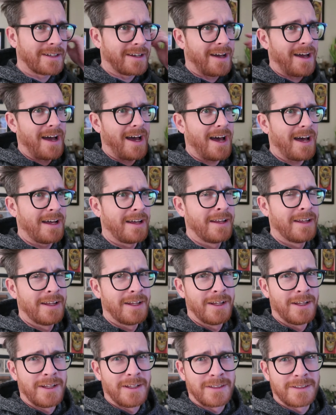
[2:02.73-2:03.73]
like, haha,
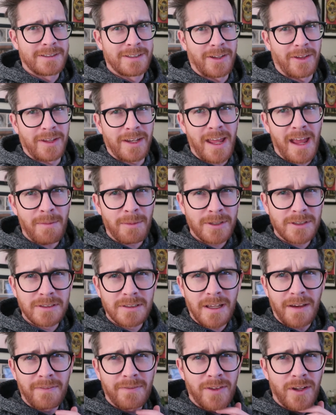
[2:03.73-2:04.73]
silly
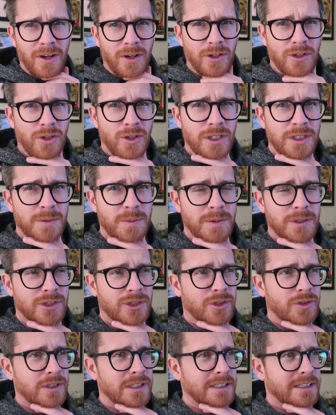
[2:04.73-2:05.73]
neighbors left their
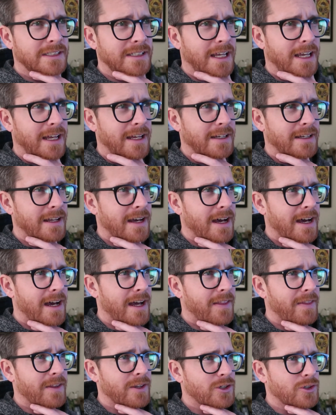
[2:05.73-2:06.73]
Christmas tree stand
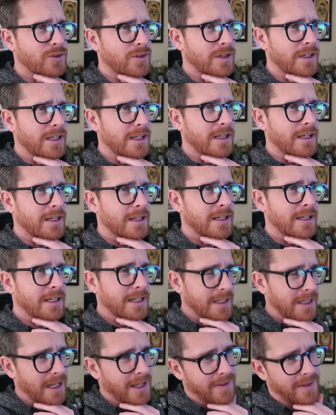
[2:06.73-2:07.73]
on the tree.
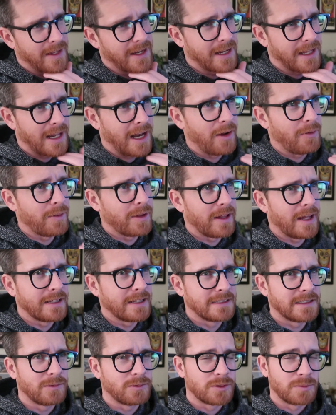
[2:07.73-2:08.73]
And then again, I
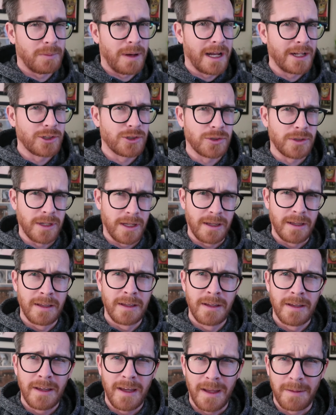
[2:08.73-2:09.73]
realized it was my tree
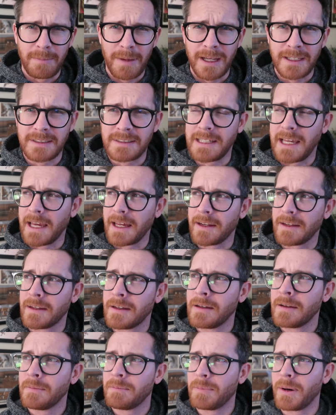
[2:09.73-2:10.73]
and my stand,
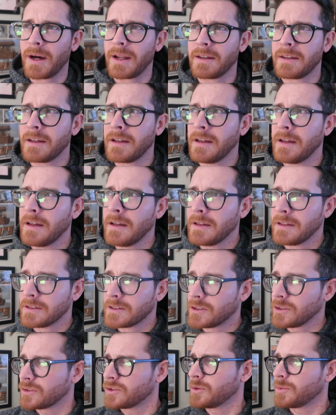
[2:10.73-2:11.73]
but
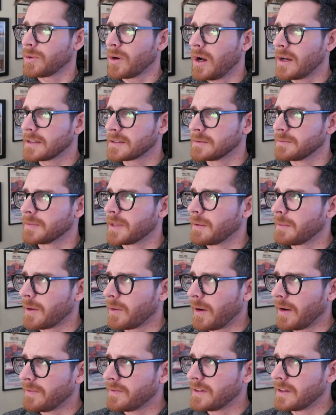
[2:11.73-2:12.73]
still super awesome that
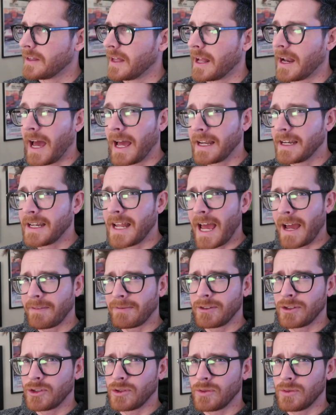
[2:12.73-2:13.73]
my wife did that. I didn't
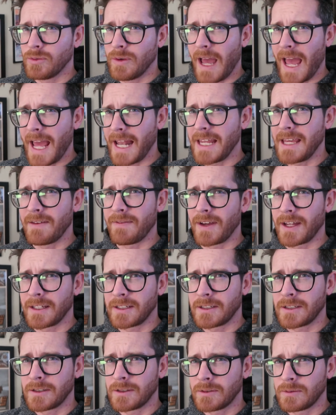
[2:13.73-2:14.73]
have to do any of
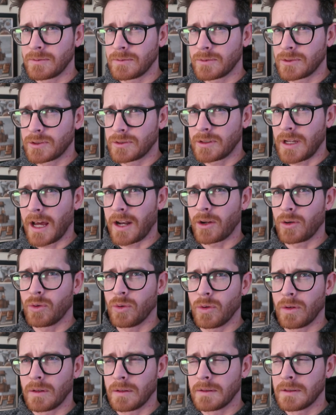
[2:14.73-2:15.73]
it, which is kind of
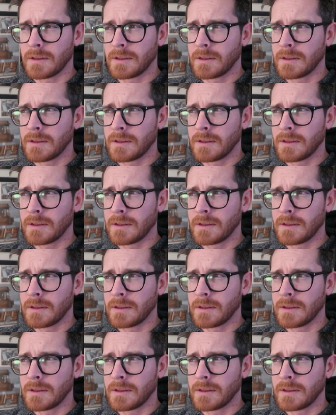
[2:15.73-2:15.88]
cool,